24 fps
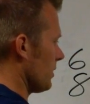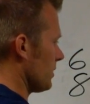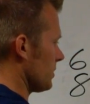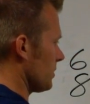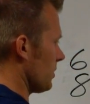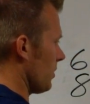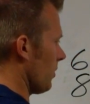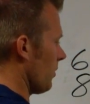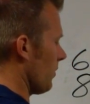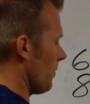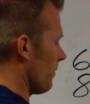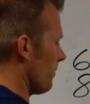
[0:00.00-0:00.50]

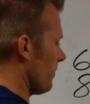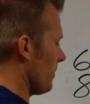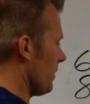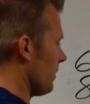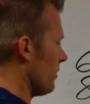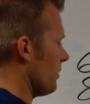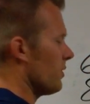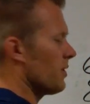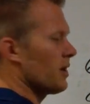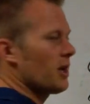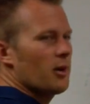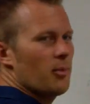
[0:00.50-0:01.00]
So
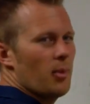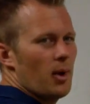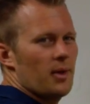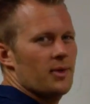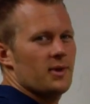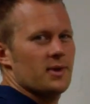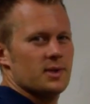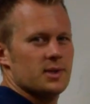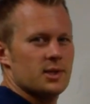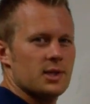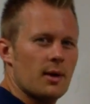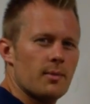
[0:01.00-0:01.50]
you think
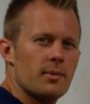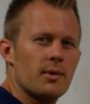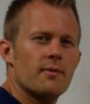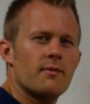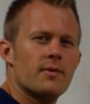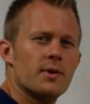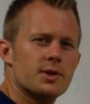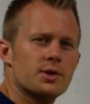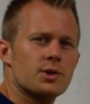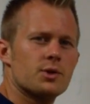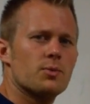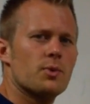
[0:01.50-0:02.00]
about the
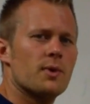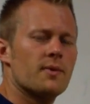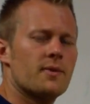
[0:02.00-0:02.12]
subdivision.